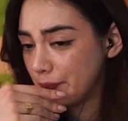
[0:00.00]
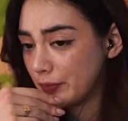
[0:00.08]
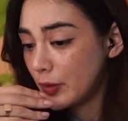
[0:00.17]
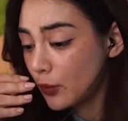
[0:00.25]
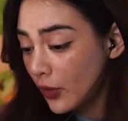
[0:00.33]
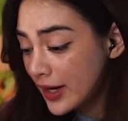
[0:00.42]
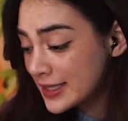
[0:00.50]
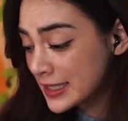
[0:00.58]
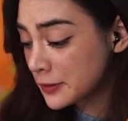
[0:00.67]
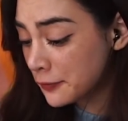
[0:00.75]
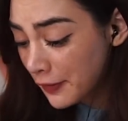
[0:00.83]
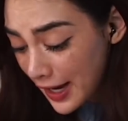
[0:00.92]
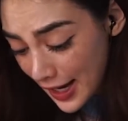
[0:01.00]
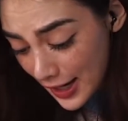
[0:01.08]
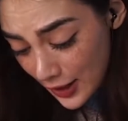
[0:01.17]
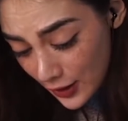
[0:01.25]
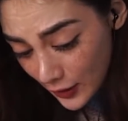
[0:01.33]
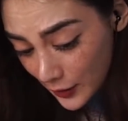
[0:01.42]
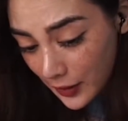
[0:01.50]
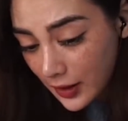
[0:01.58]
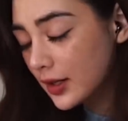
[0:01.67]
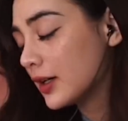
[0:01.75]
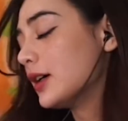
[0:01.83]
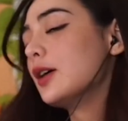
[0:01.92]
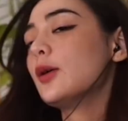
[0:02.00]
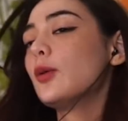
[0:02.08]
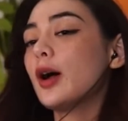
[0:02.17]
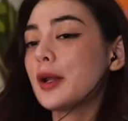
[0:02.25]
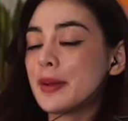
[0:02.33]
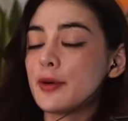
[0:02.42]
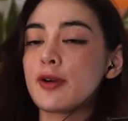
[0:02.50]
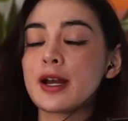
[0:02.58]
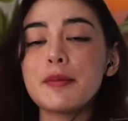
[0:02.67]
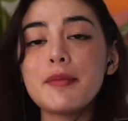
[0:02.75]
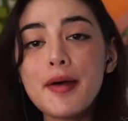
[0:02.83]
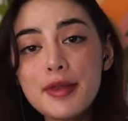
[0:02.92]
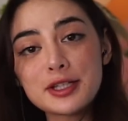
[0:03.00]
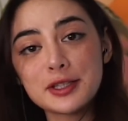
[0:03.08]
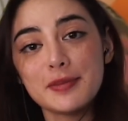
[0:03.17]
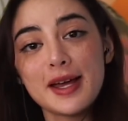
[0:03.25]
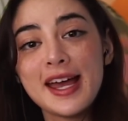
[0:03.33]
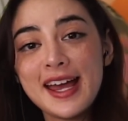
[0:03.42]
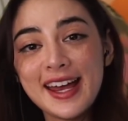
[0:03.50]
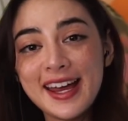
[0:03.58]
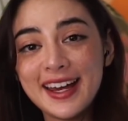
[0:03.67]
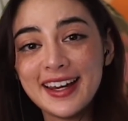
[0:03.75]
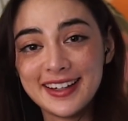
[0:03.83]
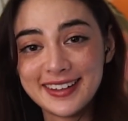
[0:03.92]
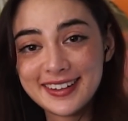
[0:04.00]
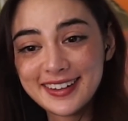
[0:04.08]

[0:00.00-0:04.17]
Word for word: What is this film? Why do people recommend this to me?